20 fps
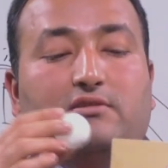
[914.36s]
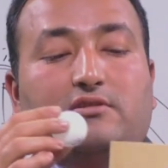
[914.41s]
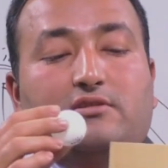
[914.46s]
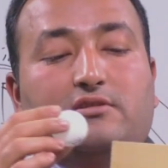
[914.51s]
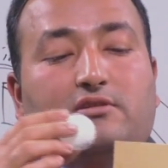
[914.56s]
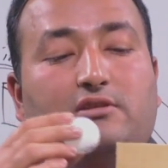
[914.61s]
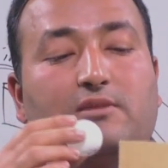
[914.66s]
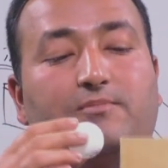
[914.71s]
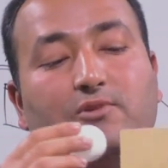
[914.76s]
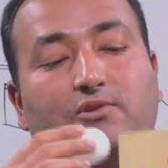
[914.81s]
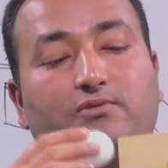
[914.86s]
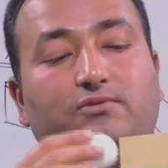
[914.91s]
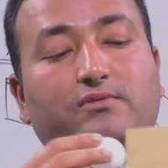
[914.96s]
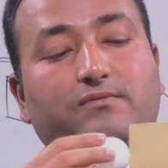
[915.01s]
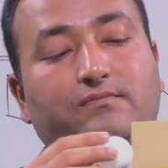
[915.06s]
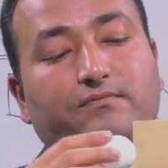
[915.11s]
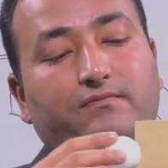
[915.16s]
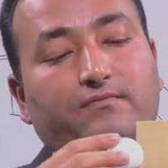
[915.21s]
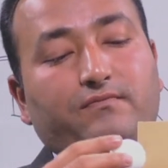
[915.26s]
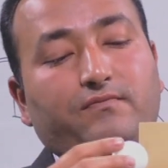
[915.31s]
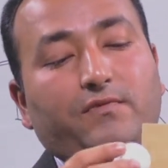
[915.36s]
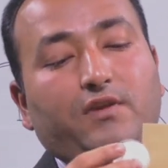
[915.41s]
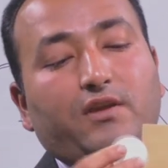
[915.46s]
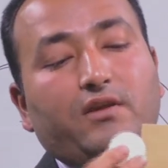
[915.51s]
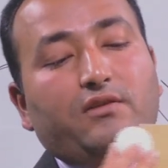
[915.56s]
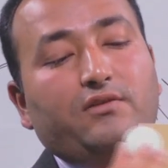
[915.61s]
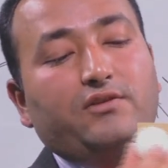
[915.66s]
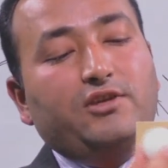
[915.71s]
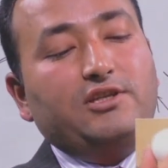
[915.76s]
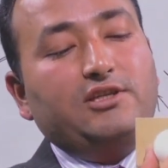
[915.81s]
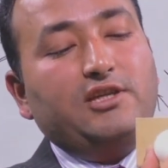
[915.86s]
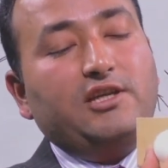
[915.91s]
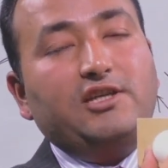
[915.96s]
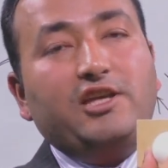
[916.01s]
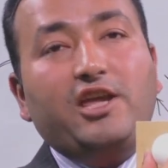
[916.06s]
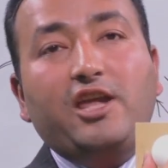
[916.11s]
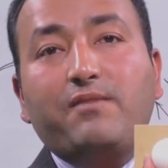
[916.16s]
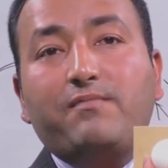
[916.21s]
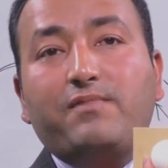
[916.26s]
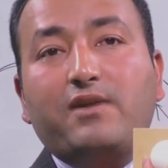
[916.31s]
Suppose this is
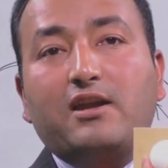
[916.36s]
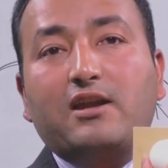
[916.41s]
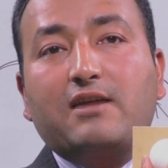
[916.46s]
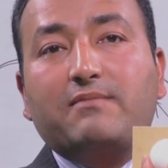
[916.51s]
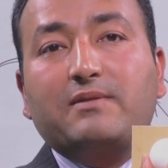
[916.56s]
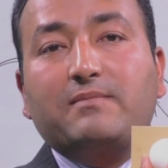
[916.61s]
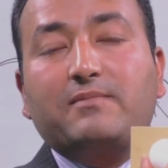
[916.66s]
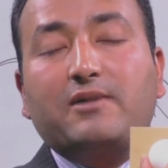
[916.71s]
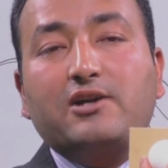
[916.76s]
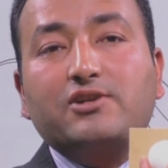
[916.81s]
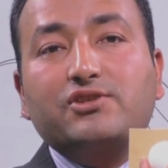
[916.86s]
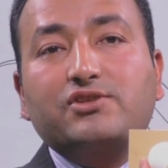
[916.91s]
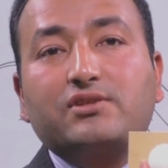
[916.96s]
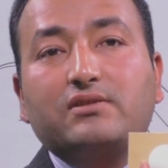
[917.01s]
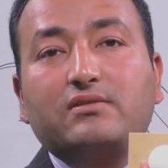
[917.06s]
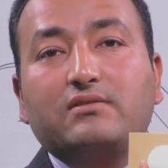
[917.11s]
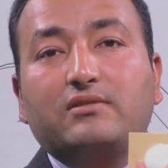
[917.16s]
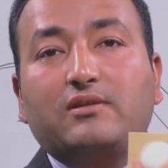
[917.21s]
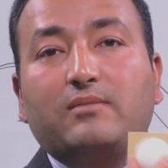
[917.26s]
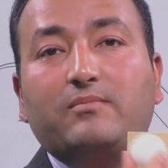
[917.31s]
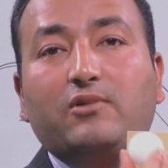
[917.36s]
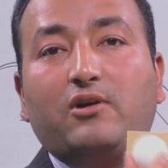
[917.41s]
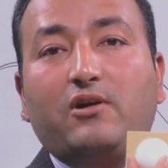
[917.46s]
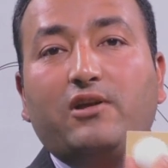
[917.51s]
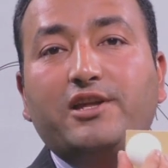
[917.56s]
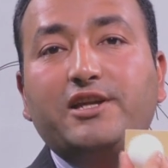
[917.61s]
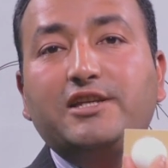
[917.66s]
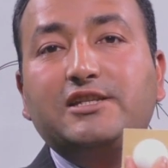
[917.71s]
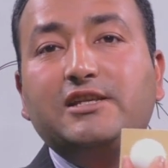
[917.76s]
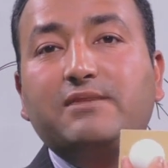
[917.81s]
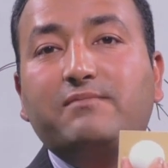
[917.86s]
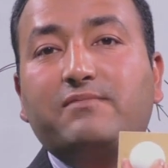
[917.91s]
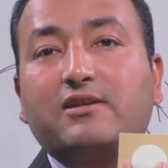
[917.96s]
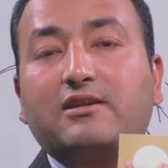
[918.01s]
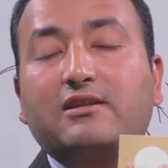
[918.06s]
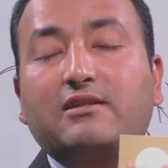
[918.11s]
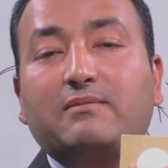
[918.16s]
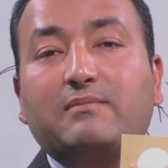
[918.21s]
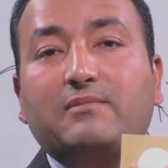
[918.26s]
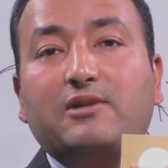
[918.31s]
in front of the box, the ball is in front
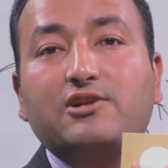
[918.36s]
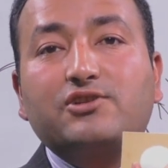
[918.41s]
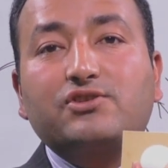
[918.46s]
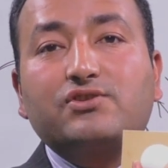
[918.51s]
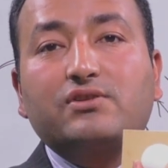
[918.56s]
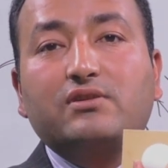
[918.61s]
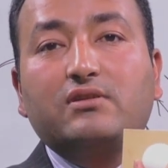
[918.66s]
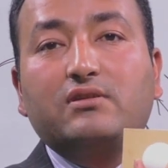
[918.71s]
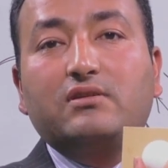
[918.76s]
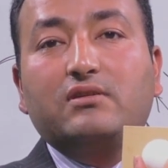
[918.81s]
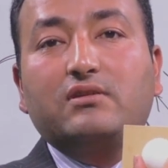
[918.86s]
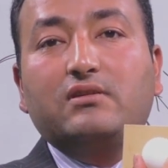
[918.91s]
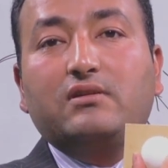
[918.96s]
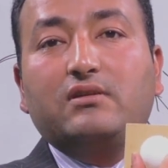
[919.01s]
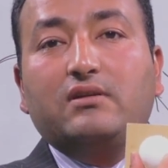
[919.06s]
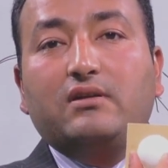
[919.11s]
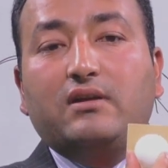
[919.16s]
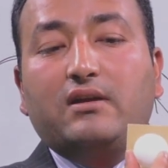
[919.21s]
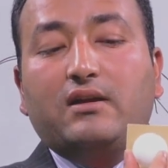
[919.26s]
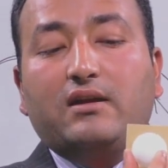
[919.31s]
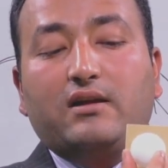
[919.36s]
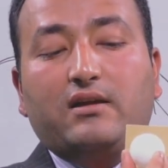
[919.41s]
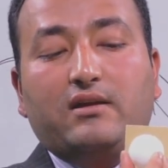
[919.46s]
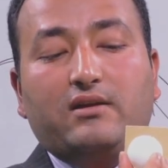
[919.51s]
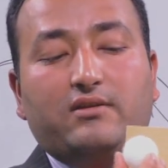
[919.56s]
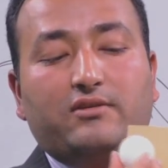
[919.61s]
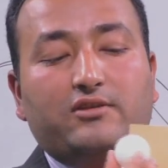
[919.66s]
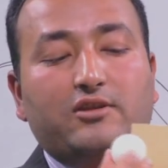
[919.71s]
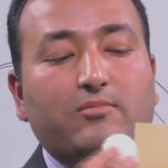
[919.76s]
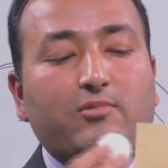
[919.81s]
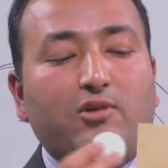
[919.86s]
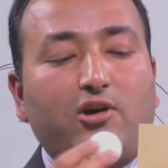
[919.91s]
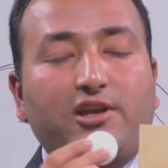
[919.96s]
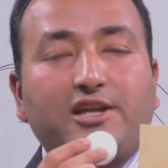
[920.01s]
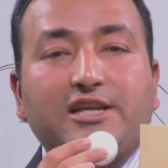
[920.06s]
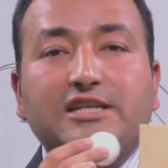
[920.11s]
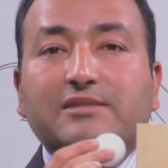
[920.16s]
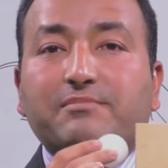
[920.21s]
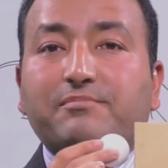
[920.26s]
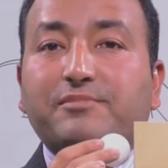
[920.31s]
of the box, the ball
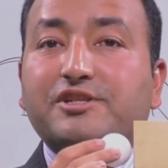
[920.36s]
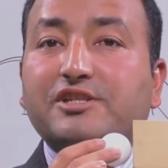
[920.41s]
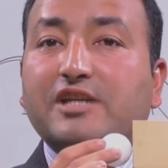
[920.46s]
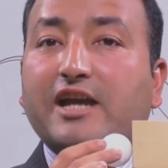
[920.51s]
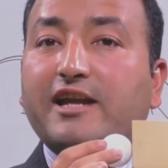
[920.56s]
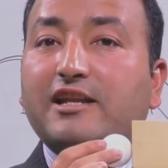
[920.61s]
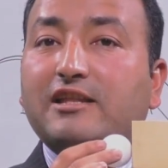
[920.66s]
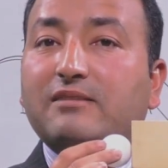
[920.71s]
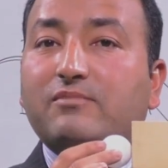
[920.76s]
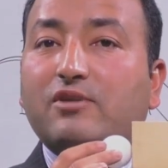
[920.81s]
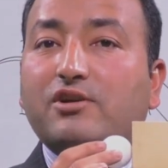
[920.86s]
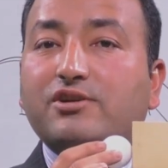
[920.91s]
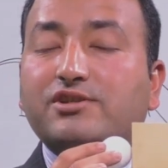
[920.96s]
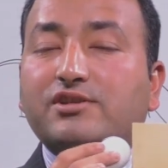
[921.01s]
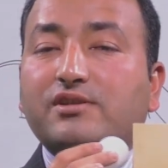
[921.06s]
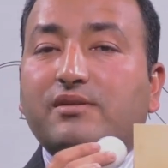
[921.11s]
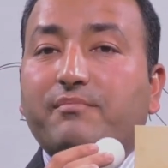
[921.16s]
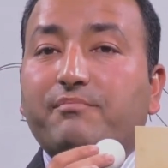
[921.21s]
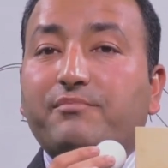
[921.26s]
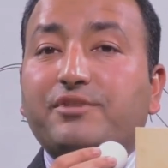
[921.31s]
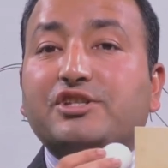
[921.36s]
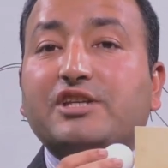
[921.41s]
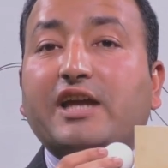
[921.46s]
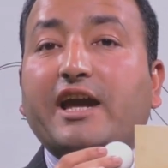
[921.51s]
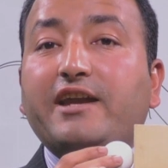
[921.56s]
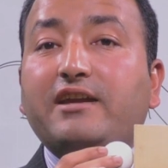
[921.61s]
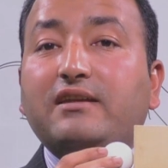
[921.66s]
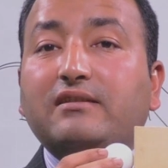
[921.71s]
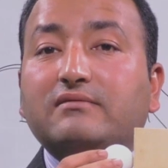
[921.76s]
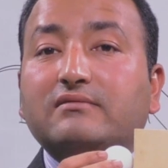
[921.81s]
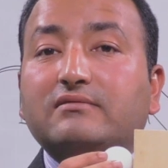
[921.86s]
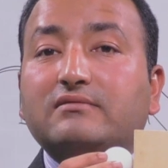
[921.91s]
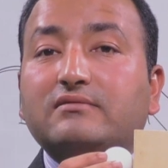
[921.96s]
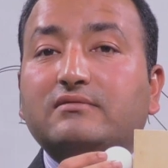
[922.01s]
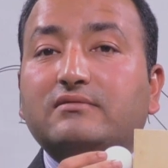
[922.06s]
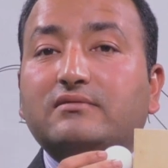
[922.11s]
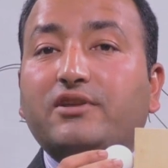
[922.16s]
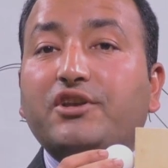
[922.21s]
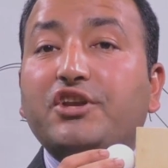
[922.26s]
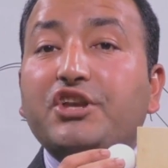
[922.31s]
is beside the box, beside,
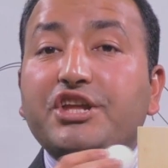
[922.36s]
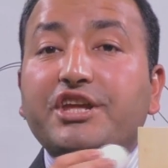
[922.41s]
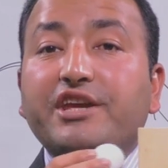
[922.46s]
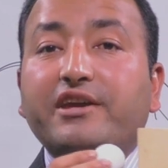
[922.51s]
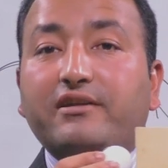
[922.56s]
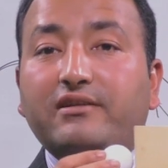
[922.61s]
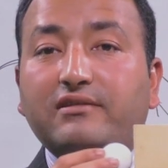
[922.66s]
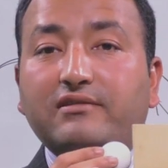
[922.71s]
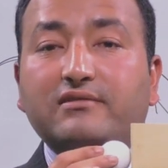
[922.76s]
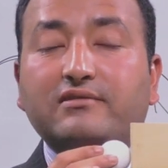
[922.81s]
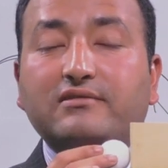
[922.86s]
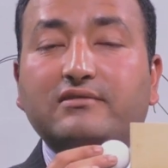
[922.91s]
near,